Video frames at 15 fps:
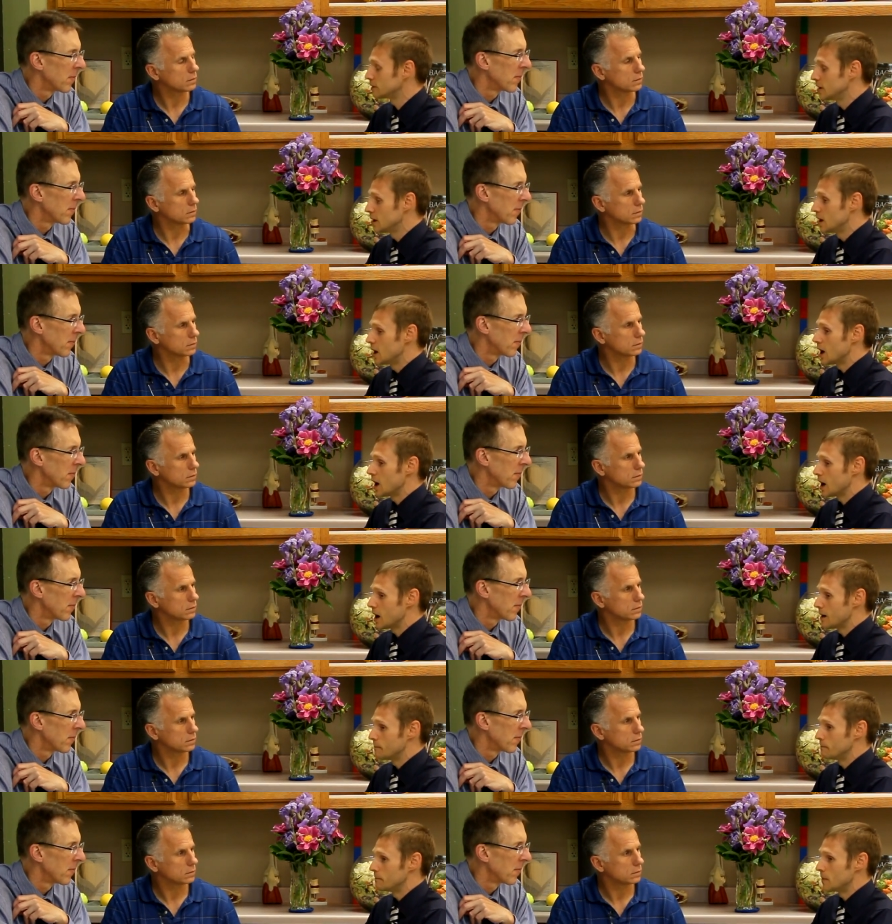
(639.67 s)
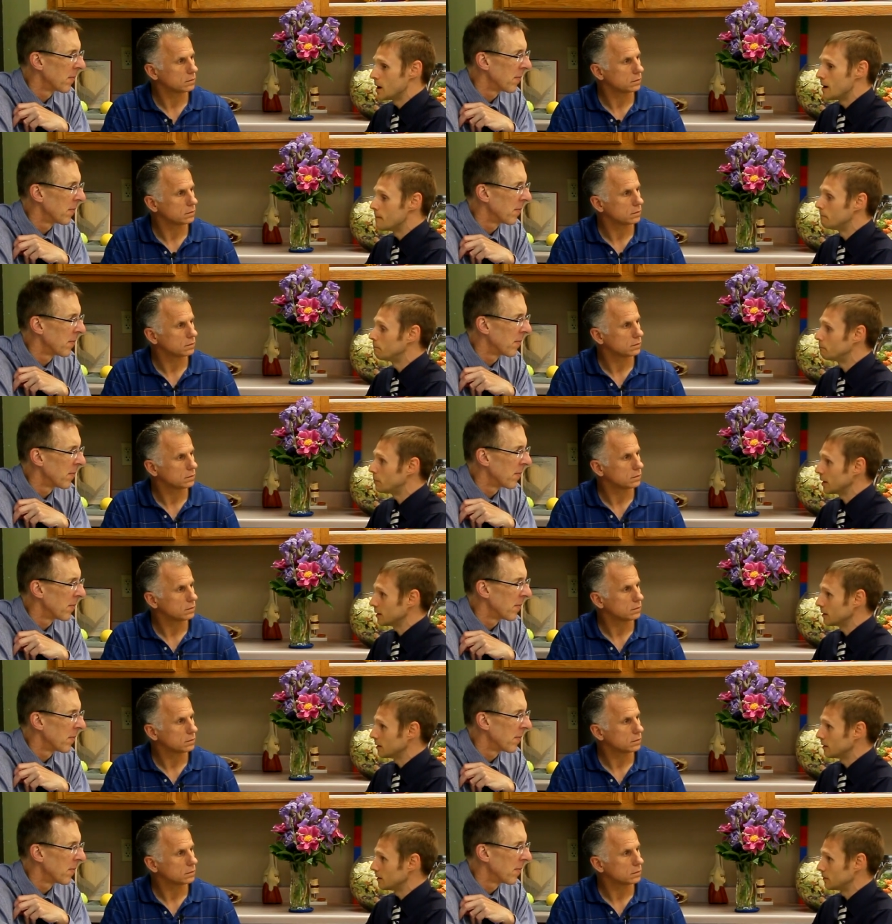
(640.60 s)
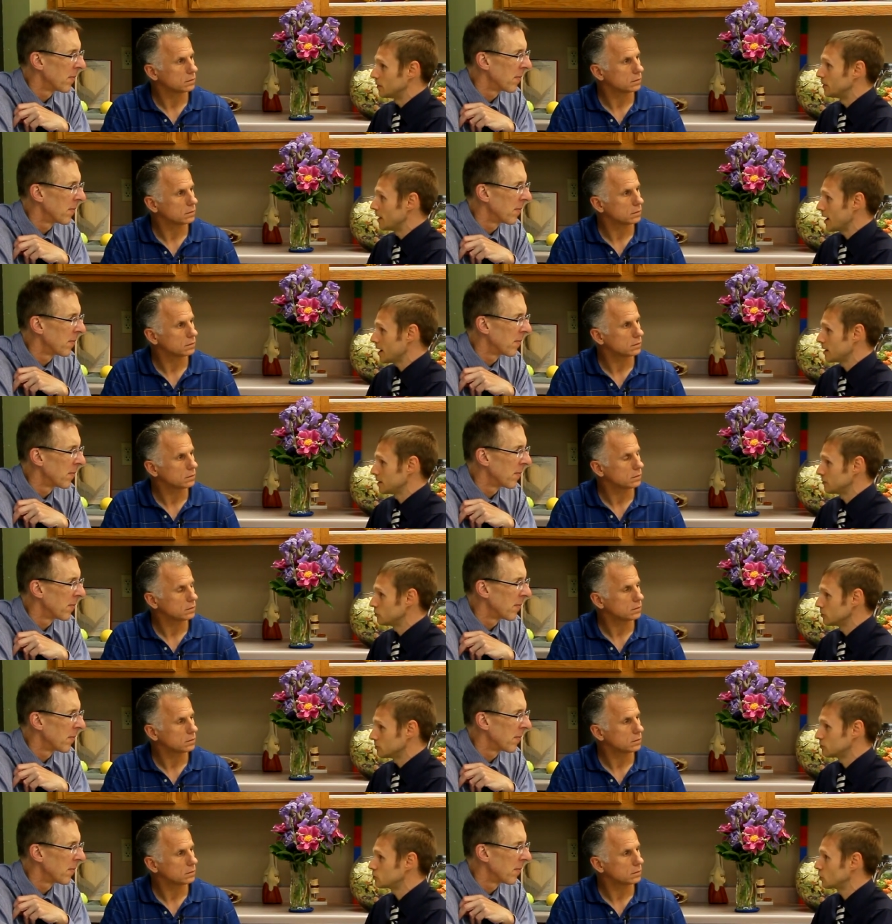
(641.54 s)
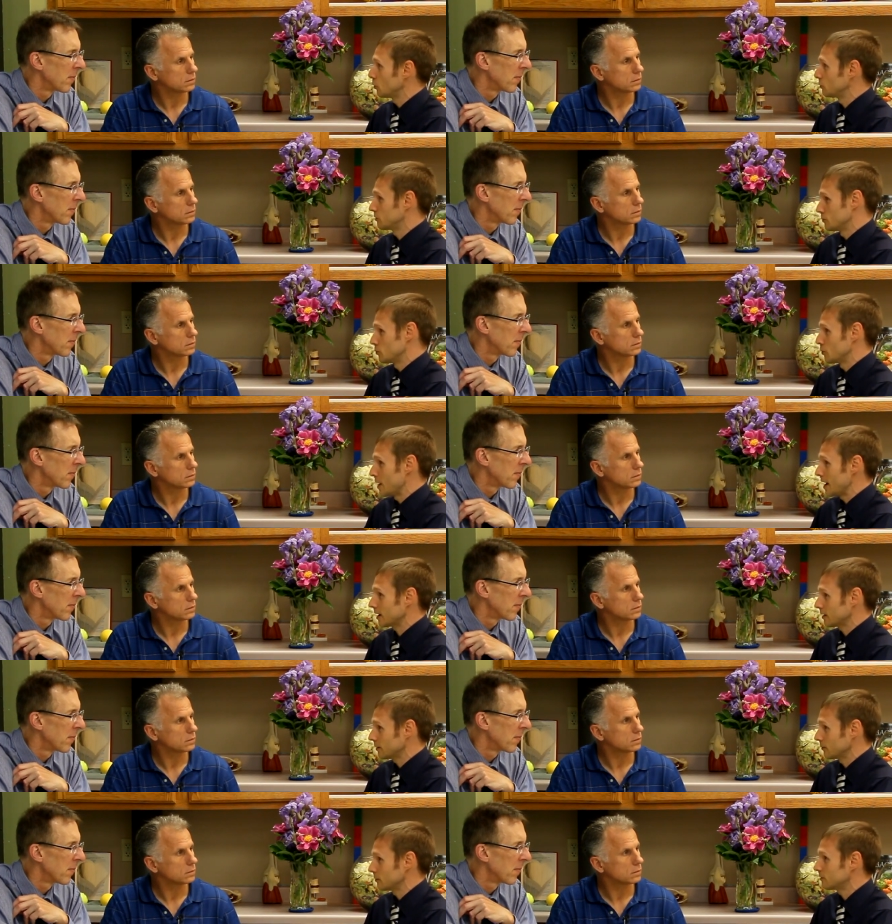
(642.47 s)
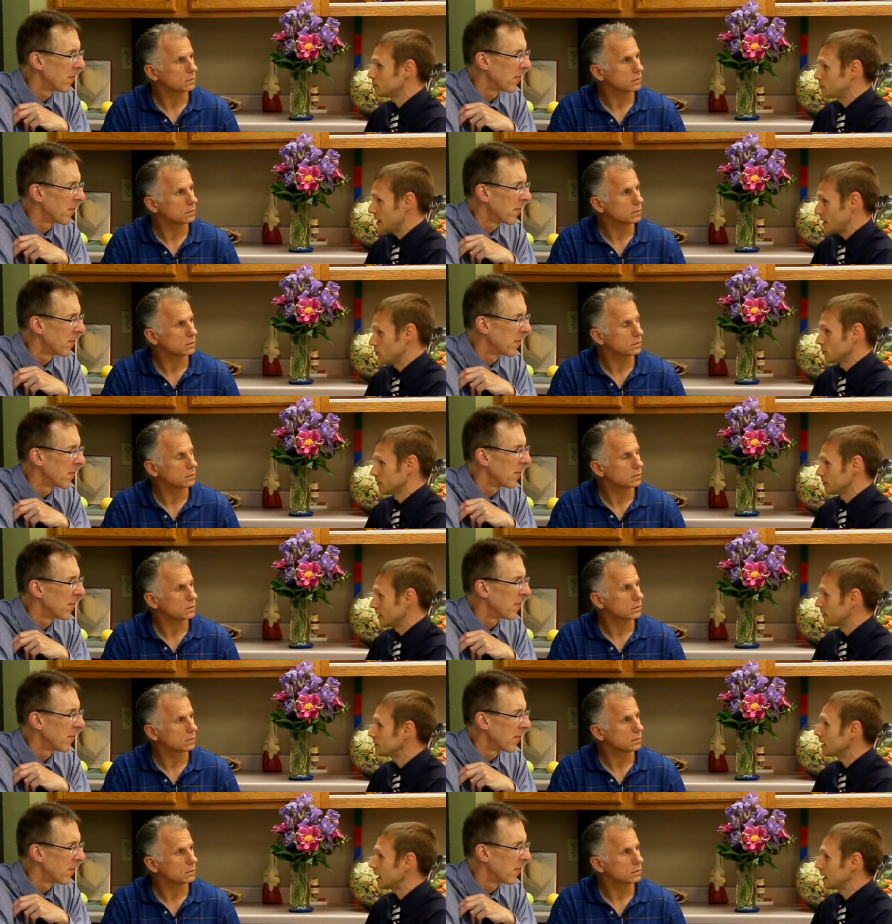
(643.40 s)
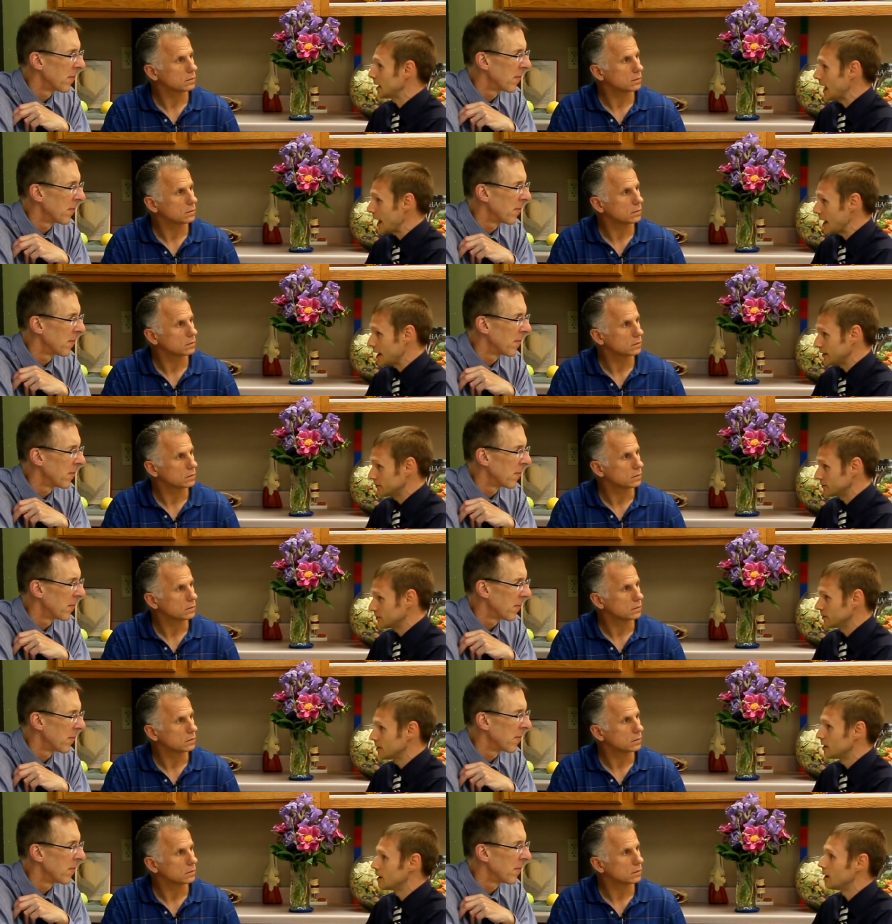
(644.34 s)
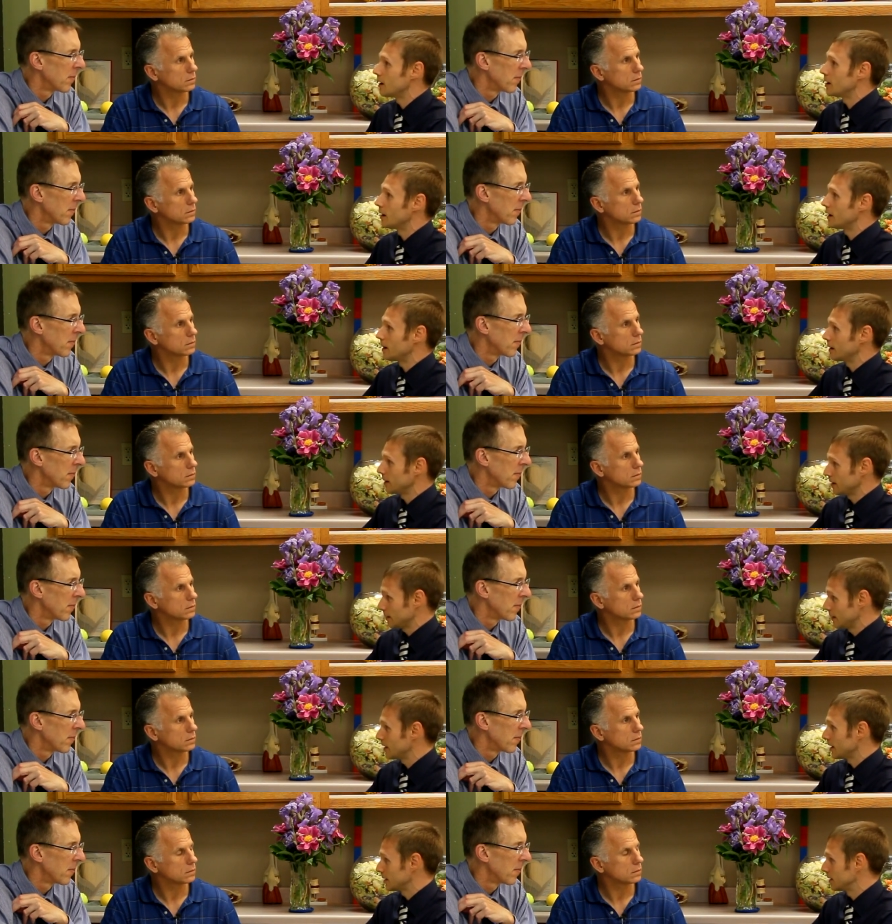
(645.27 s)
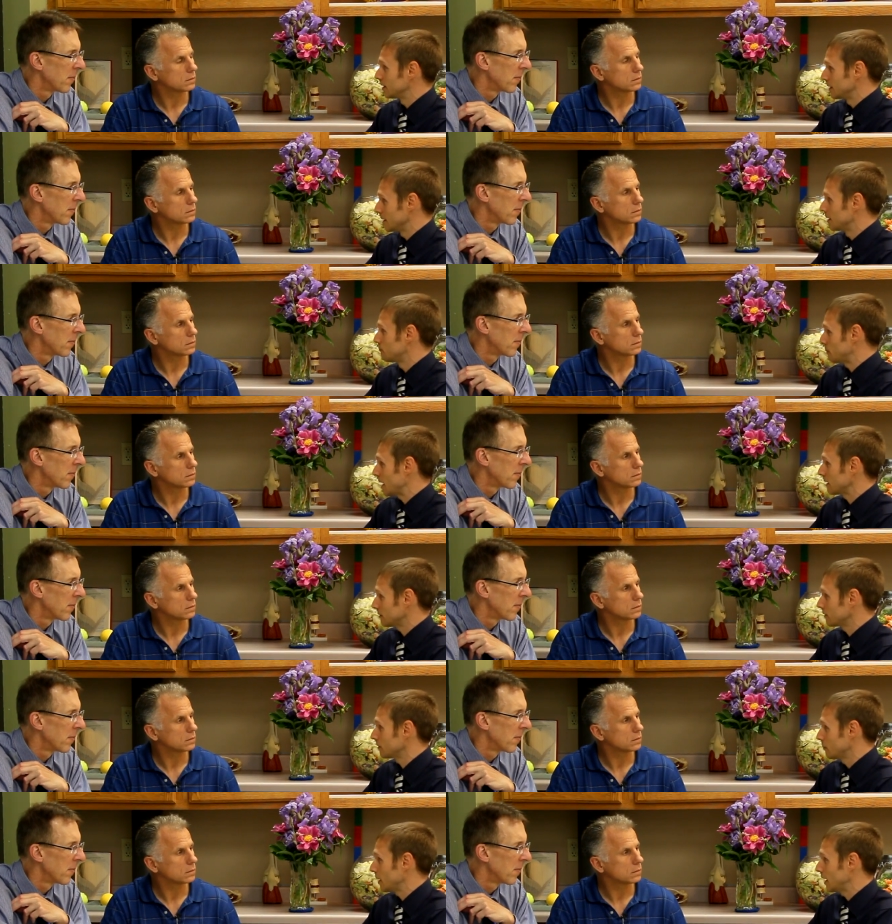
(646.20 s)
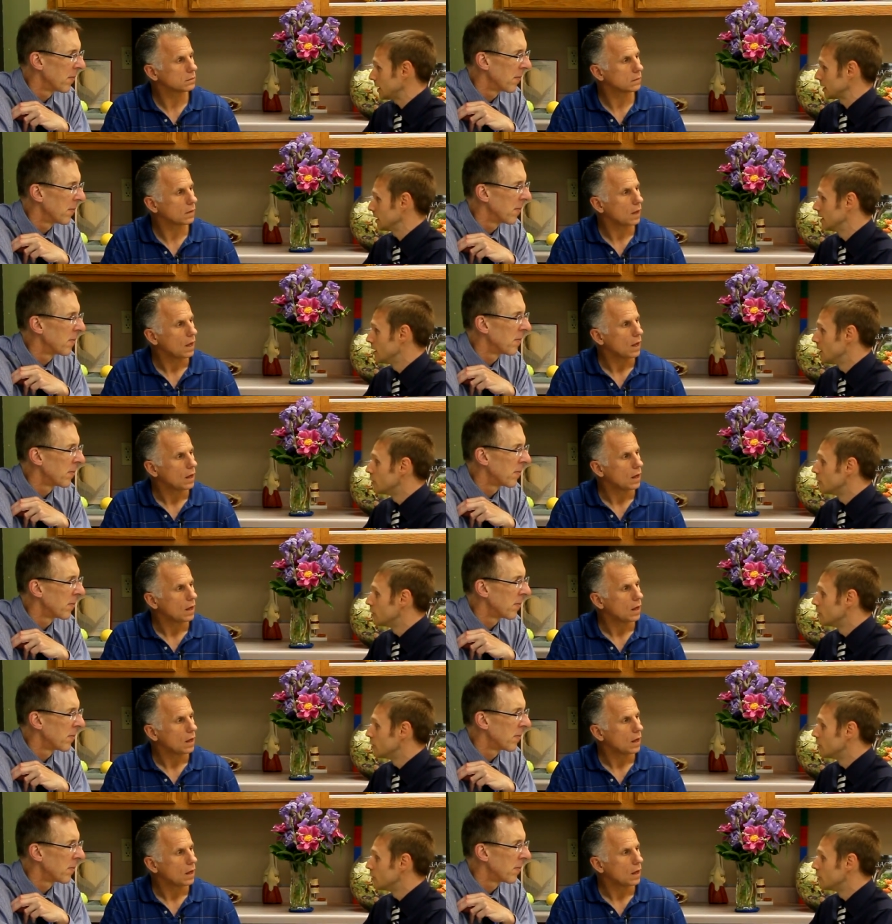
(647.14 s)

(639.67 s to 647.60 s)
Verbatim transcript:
Speaker 1: Mm-hmm. Um, but the diet just shows the miraculous power that diet has in, eh, uh, in impacting the body.